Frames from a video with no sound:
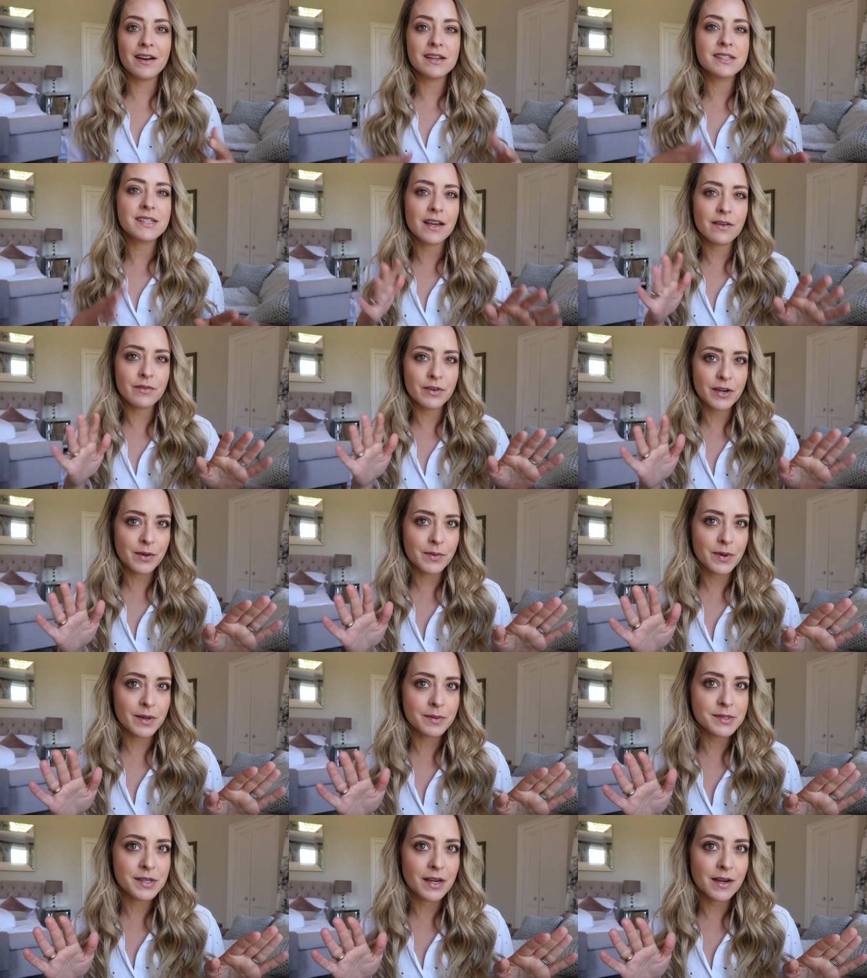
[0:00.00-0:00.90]
I say every day
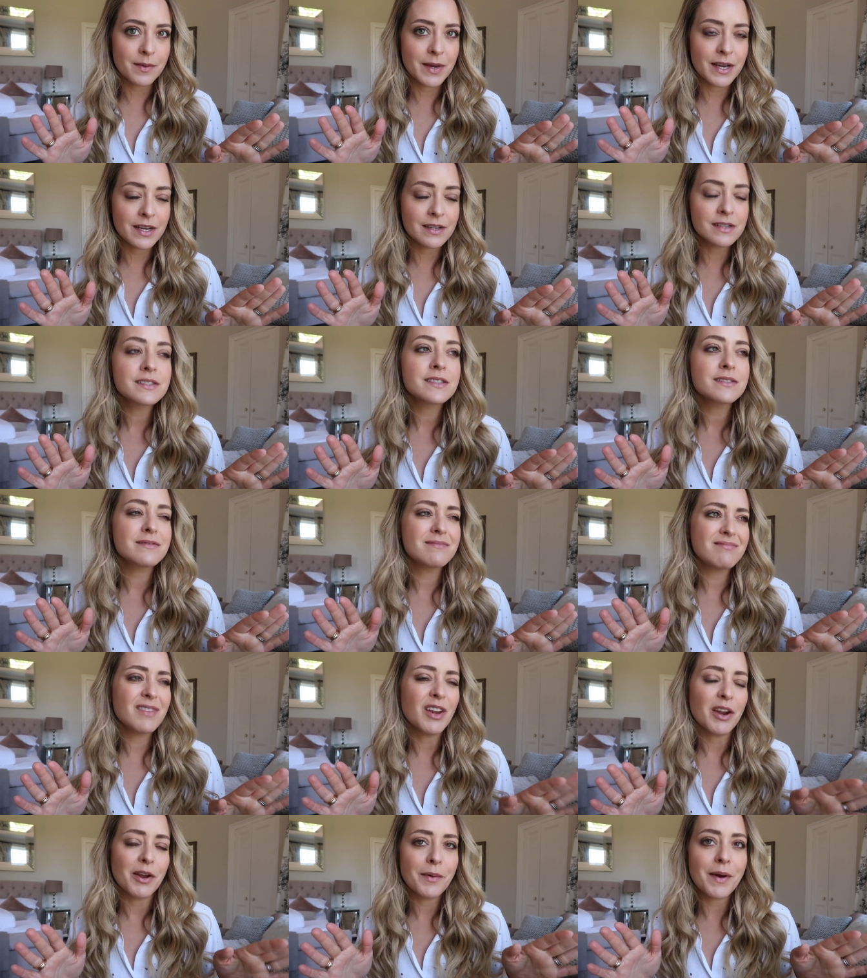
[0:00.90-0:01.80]
when I'm styling my hair because,
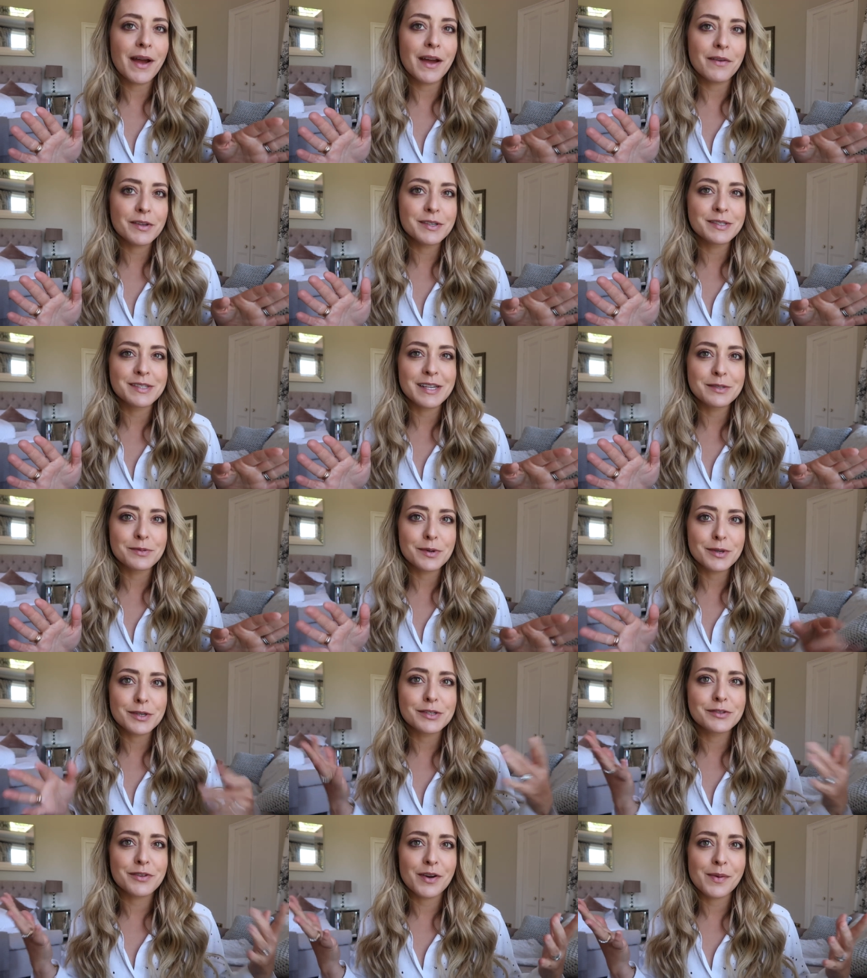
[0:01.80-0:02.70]
you know, I have those days
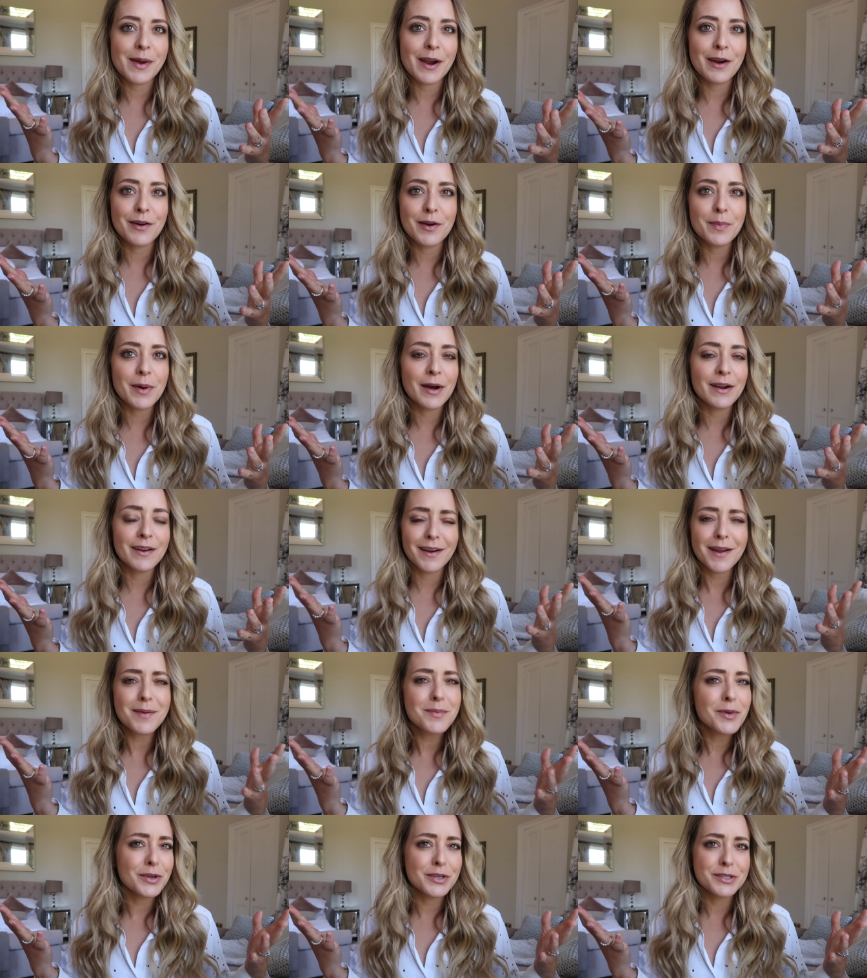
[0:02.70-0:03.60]
where I just throw my hair in a bun
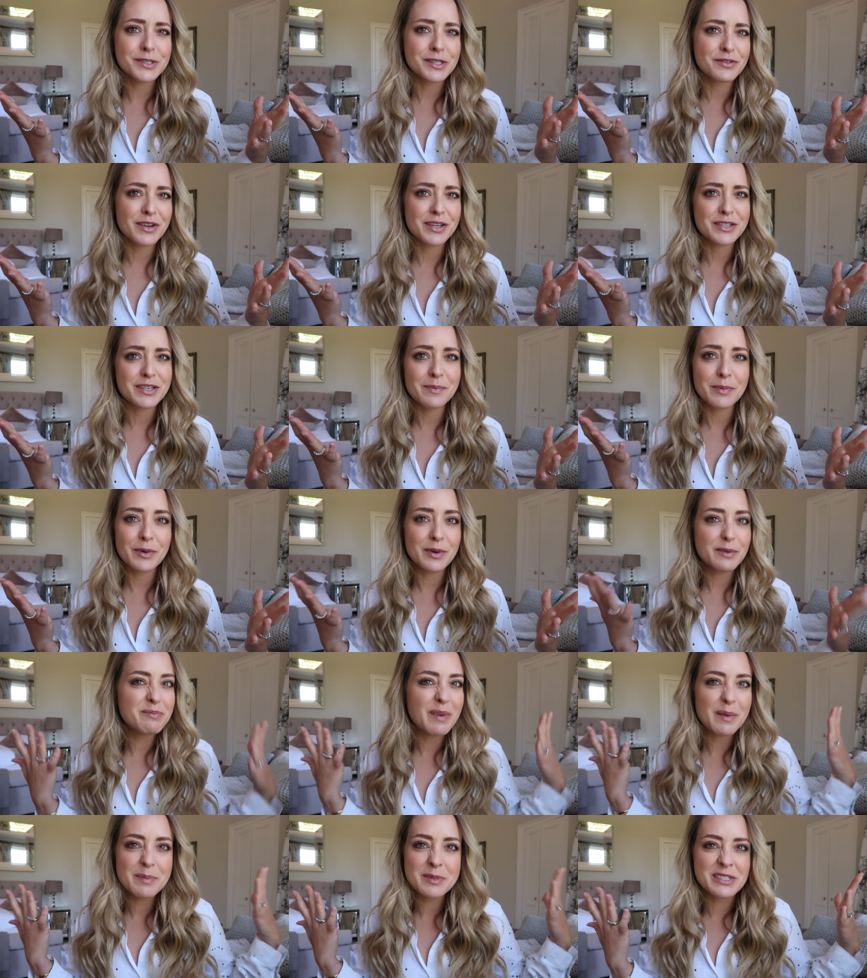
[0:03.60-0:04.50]
and I'm not using dry shampoo.
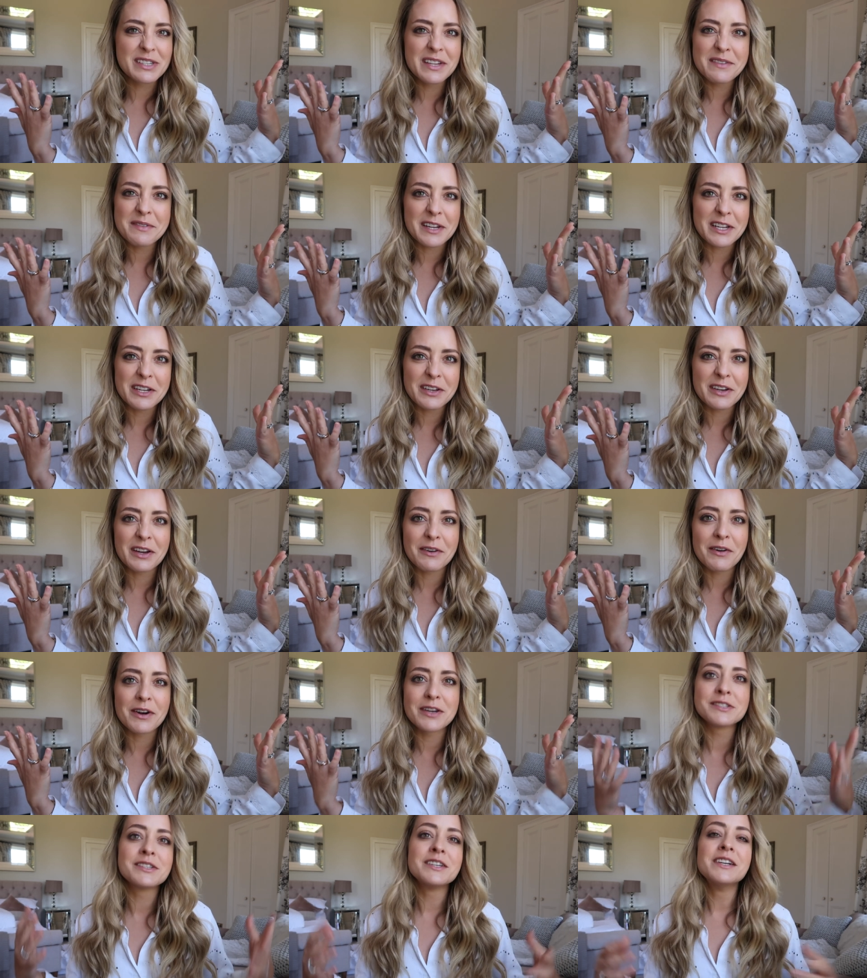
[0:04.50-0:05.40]
I'm just leaving it looking
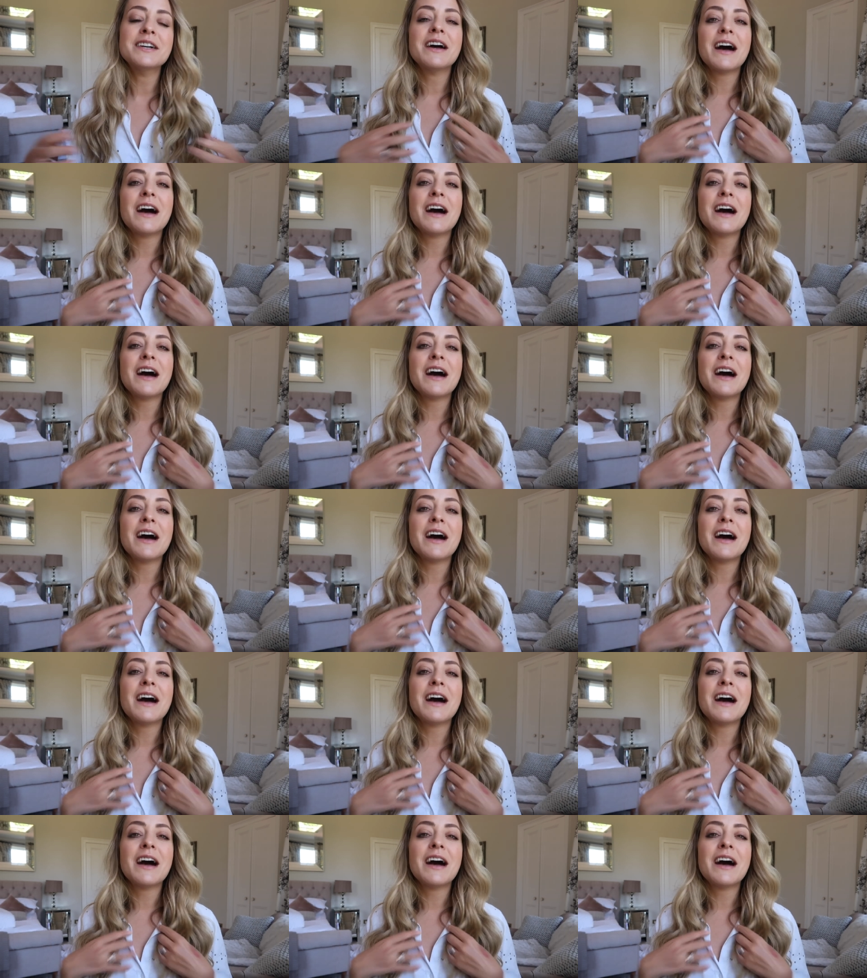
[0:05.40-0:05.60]
gross.